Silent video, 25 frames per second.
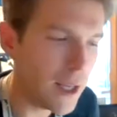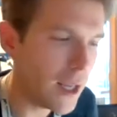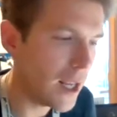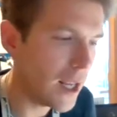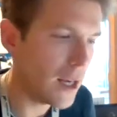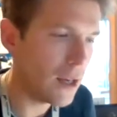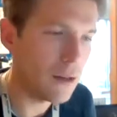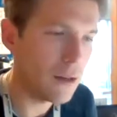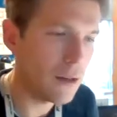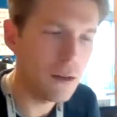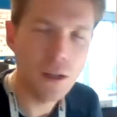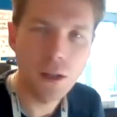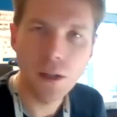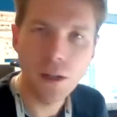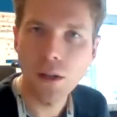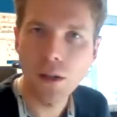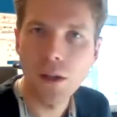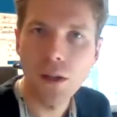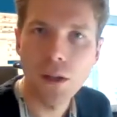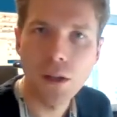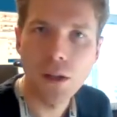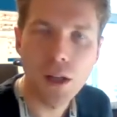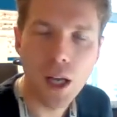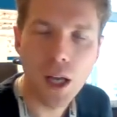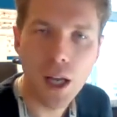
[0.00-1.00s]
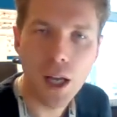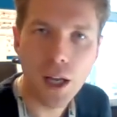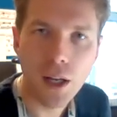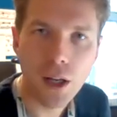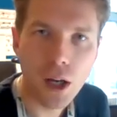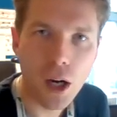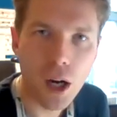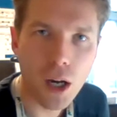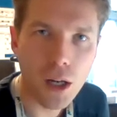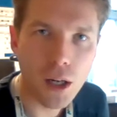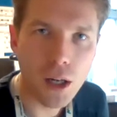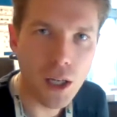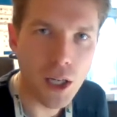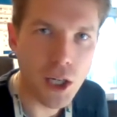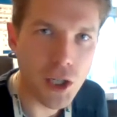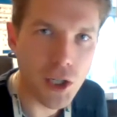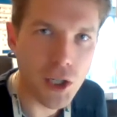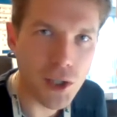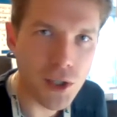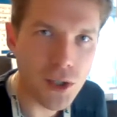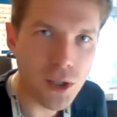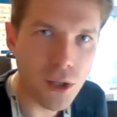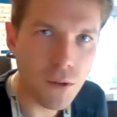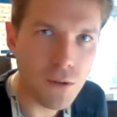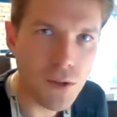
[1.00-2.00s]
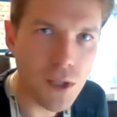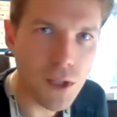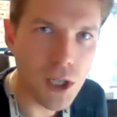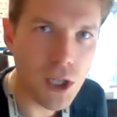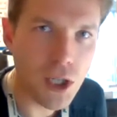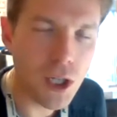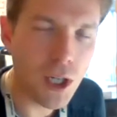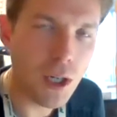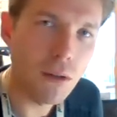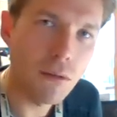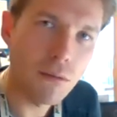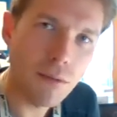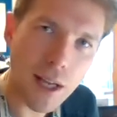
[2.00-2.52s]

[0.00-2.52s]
in cartilage and soft tissue.